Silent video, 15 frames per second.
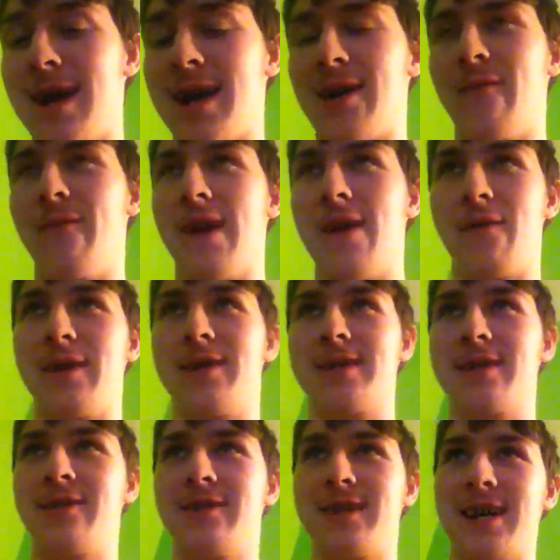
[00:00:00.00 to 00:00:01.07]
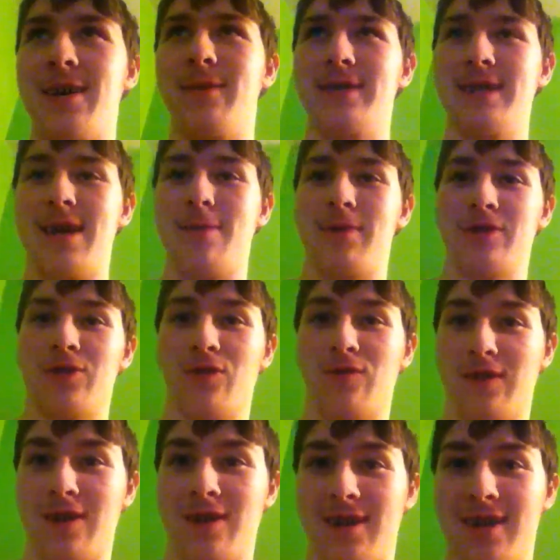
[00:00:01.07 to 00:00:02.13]
out of every single time it's happened so
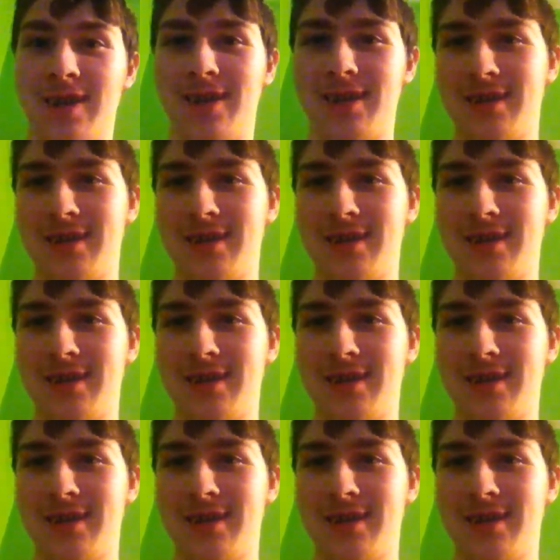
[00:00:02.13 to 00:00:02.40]
far.